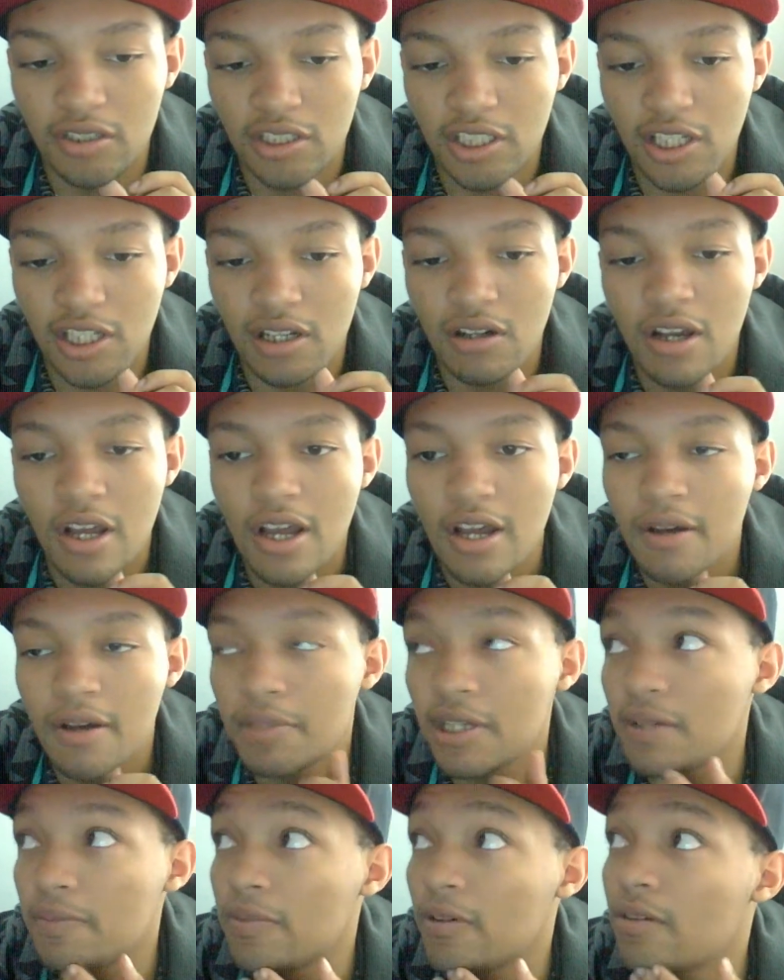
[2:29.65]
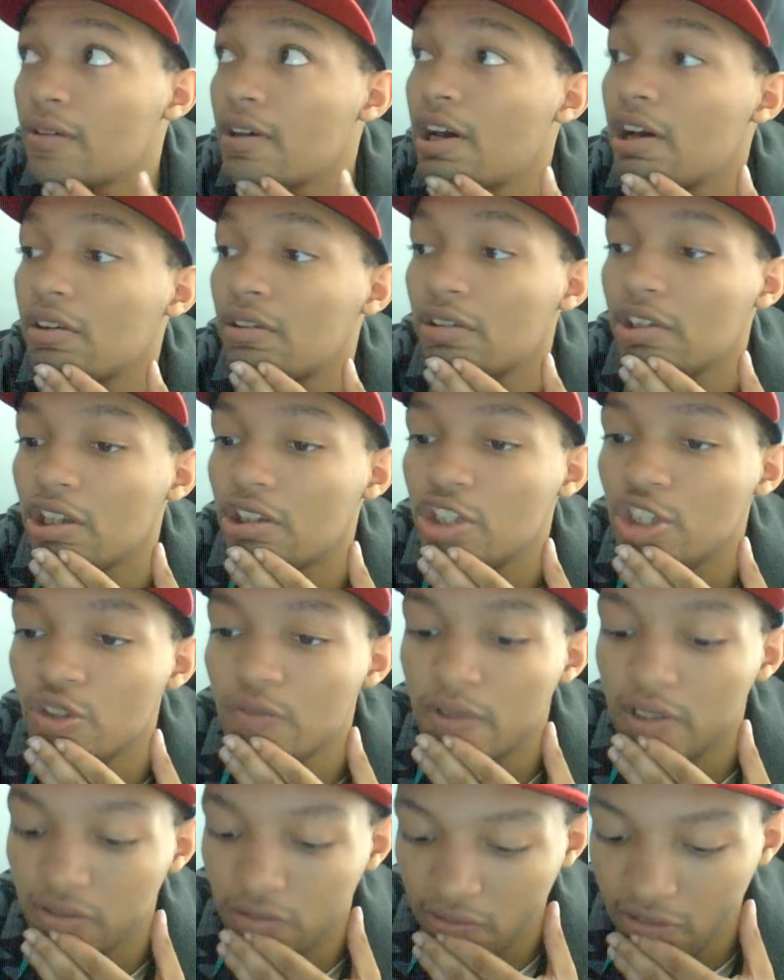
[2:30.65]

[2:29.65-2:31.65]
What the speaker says: tell people how Human